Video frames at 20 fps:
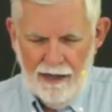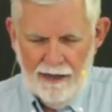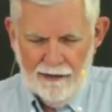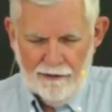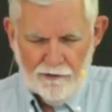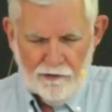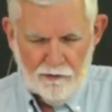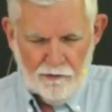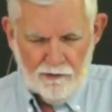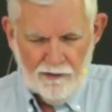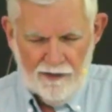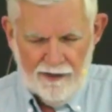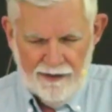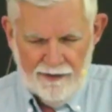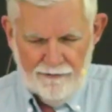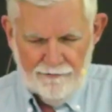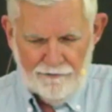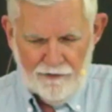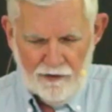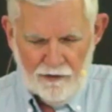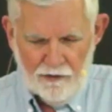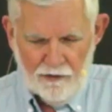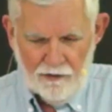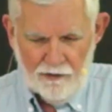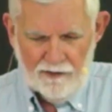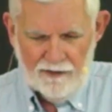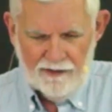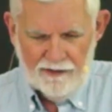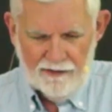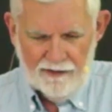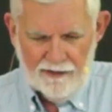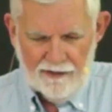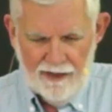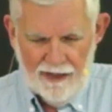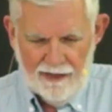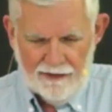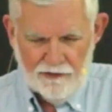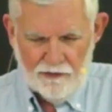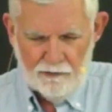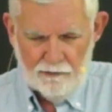uh, who lived according to
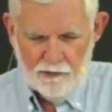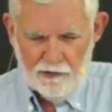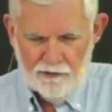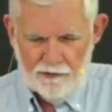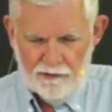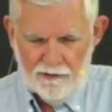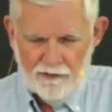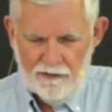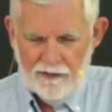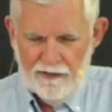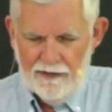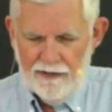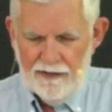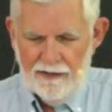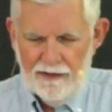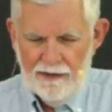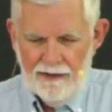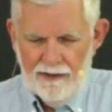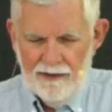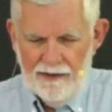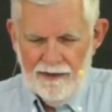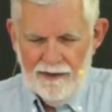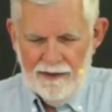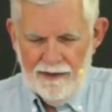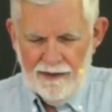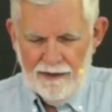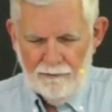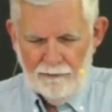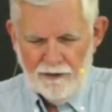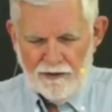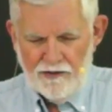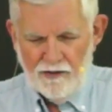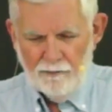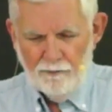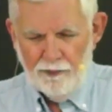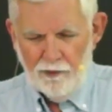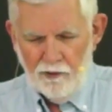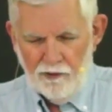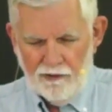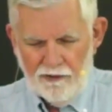God's word. It
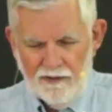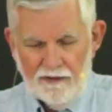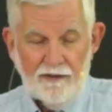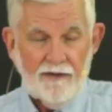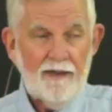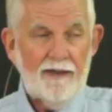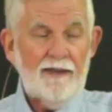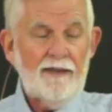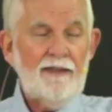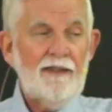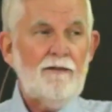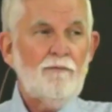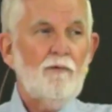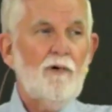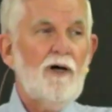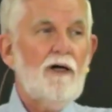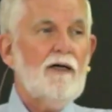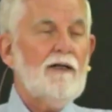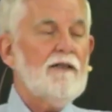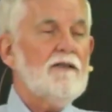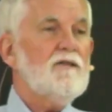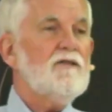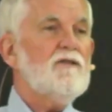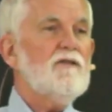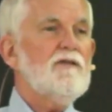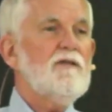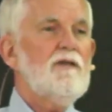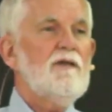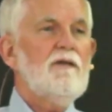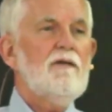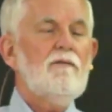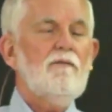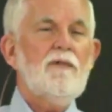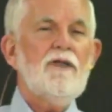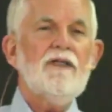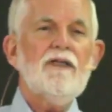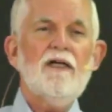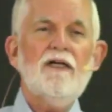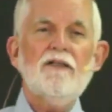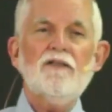was important that he was,
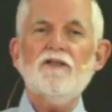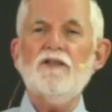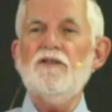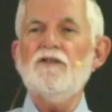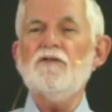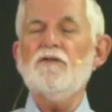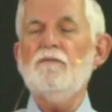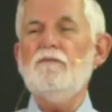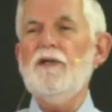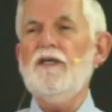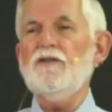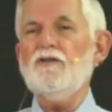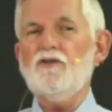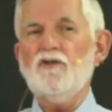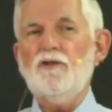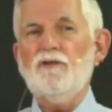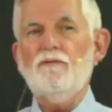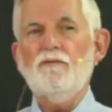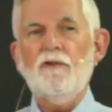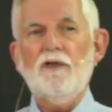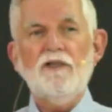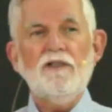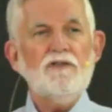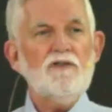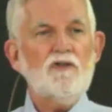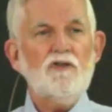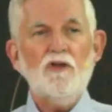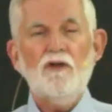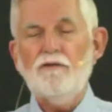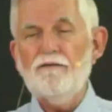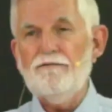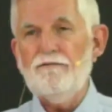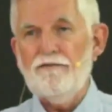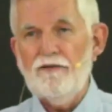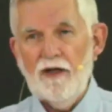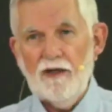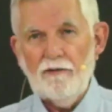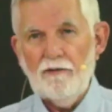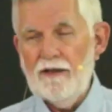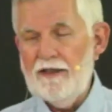because his mission was so
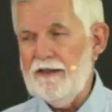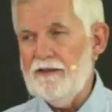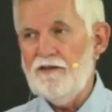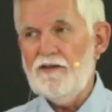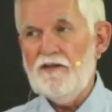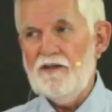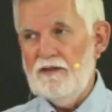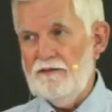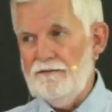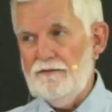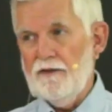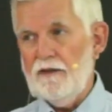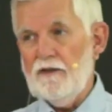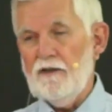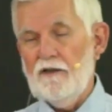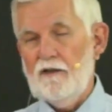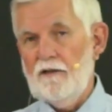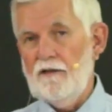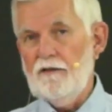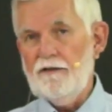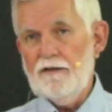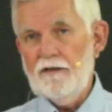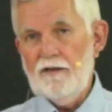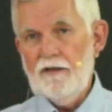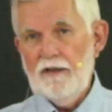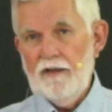very difficult.